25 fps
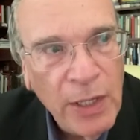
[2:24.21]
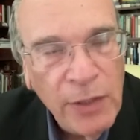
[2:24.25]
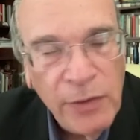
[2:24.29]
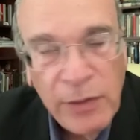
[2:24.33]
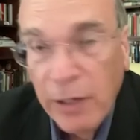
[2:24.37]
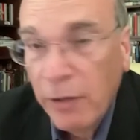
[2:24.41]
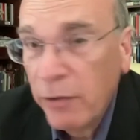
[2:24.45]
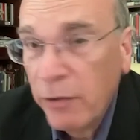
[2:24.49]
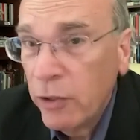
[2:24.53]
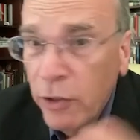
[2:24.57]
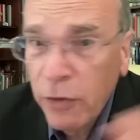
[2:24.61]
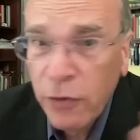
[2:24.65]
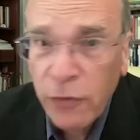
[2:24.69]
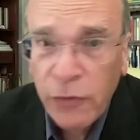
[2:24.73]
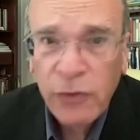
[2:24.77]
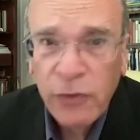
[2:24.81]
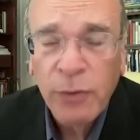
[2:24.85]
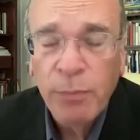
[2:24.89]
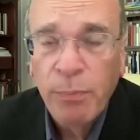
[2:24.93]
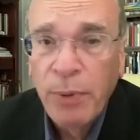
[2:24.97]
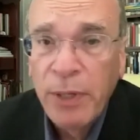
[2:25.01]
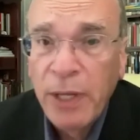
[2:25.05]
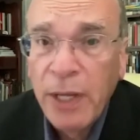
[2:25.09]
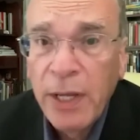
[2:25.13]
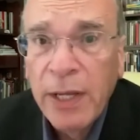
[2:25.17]
Now, it used
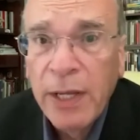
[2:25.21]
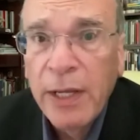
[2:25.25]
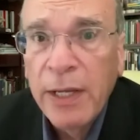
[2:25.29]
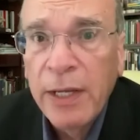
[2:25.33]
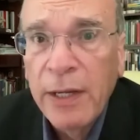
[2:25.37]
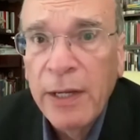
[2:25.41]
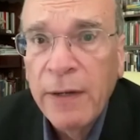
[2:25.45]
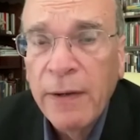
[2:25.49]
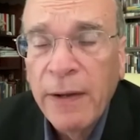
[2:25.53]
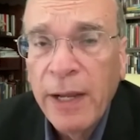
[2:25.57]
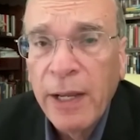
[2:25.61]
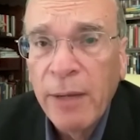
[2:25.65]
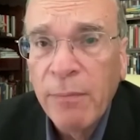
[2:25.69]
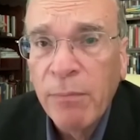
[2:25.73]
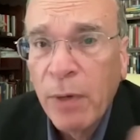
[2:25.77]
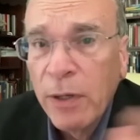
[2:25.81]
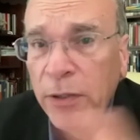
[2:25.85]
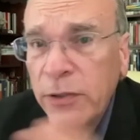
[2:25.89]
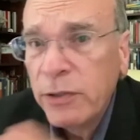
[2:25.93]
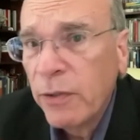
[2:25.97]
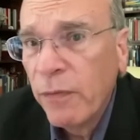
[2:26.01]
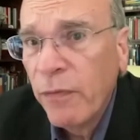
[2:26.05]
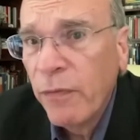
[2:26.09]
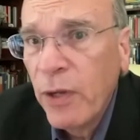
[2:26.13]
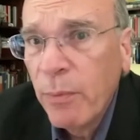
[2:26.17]
to be in
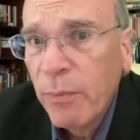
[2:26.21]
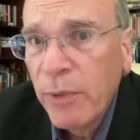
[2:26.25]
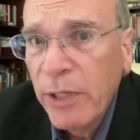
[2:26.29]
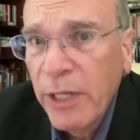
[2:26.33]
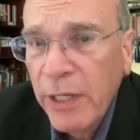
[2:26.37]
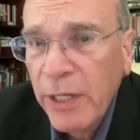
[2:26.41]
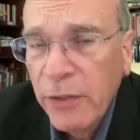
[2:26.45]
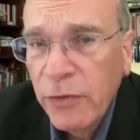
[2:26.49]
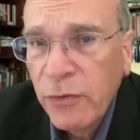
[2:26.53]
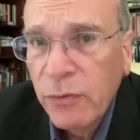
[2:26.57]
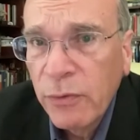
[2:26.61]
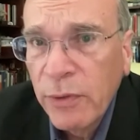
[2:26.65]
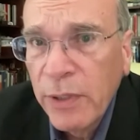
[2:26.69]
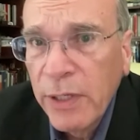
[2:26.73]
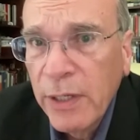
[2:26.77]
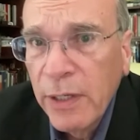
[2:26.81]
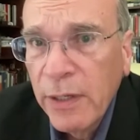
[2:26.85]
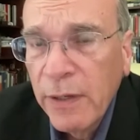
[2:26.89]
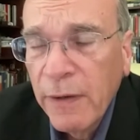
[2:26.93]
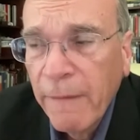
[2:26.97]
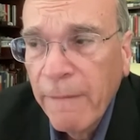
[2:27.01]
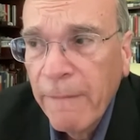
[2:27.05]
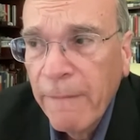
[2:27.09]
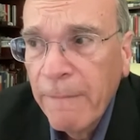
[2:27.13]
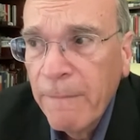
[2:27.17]
most of human history
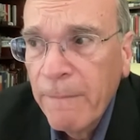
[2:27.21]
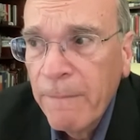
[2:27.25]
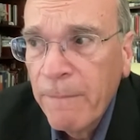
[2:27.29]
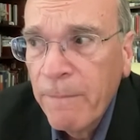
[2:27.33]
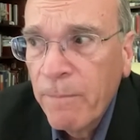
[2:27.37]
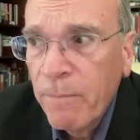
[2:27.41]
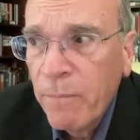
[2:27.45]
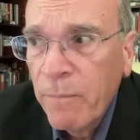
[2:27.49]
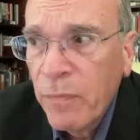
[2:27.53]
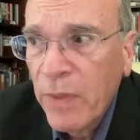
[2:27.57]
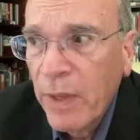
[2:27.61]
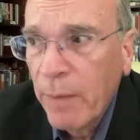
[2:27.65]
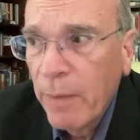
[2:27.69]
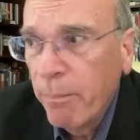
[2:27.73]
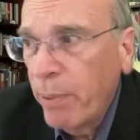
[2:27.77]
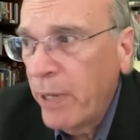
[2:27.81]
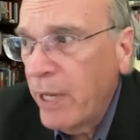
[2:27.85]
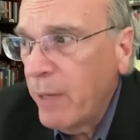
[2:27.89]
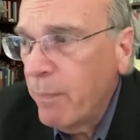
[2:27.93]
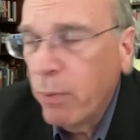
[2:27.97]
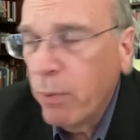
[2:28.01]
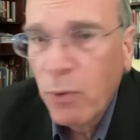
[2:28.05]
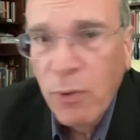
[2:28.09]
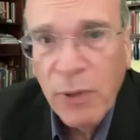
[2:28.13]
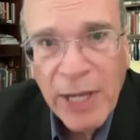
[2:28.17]
that
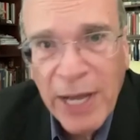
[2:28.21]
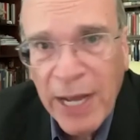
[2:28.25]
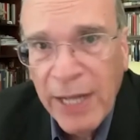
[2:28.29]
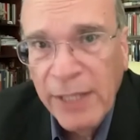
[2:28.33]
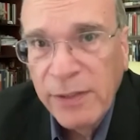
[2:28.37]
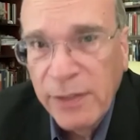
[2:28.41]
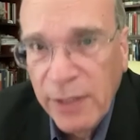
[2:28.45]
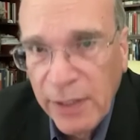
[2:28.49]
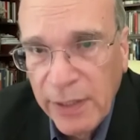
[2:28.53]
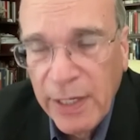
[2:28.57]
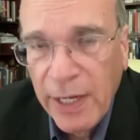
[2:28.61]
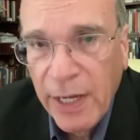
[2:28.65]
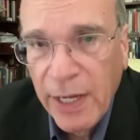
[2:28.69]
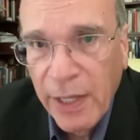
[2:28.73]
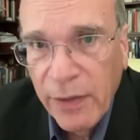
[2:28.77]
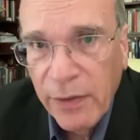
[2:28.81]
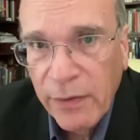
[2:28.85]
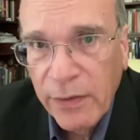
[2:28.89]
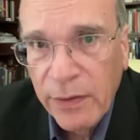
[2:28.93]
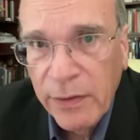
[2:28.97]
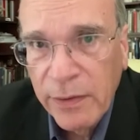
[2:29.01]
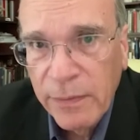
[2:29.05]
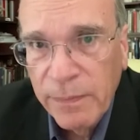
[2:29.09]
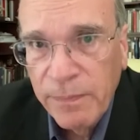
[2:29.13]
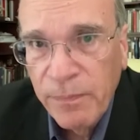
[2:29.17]
people got
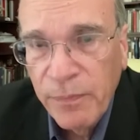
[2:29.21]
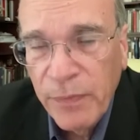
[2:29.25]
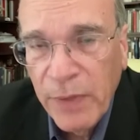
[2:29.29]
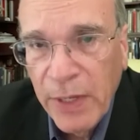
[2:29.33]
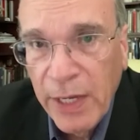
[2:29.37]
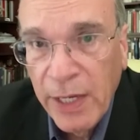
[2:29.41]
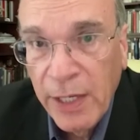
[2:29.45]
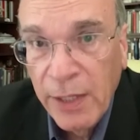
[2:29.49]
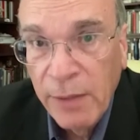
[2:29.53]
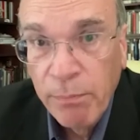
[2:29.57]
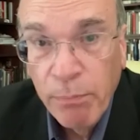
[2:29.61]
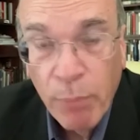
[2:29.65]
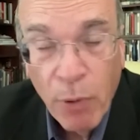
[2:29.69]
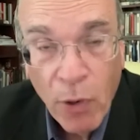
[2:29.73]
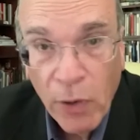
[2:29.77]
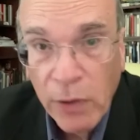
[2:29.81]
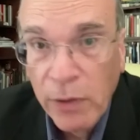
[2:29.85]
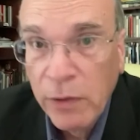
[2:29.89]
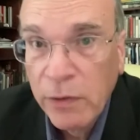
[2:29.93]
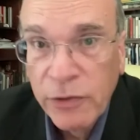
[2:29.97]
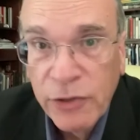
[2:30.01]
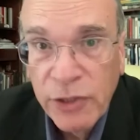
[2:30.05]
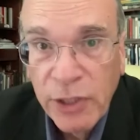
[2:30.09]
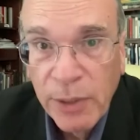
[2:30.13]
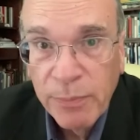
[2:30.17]
together in
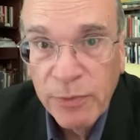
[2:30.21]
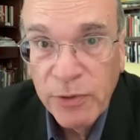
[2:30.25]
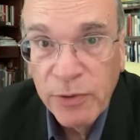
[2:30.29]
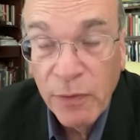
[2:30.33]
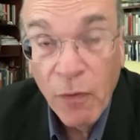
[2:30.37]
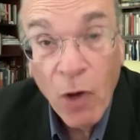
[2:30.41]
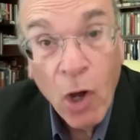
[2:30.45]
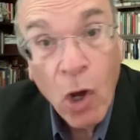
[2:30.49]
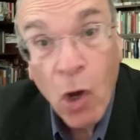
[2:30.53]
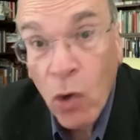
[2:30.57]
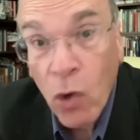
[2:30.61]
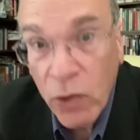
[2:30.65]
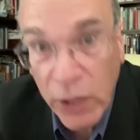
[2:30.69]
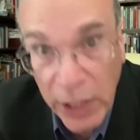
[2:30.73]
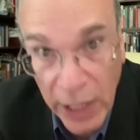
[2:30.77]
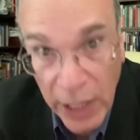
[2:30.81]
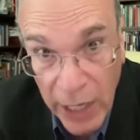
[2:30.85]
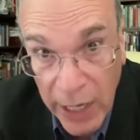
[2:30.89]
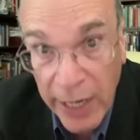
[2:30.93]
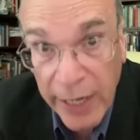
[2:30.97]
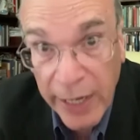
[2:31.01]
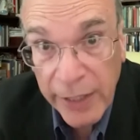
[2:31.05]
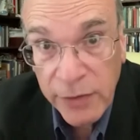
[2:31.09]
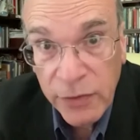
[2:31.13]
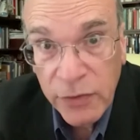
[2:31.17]
partnerships of all
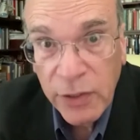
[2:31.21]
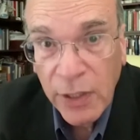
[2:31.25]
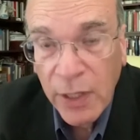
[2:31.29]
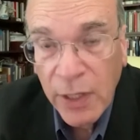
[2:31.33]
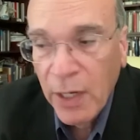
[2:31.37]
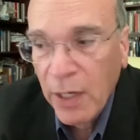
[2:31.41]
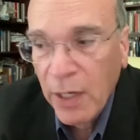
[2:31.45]
kinds.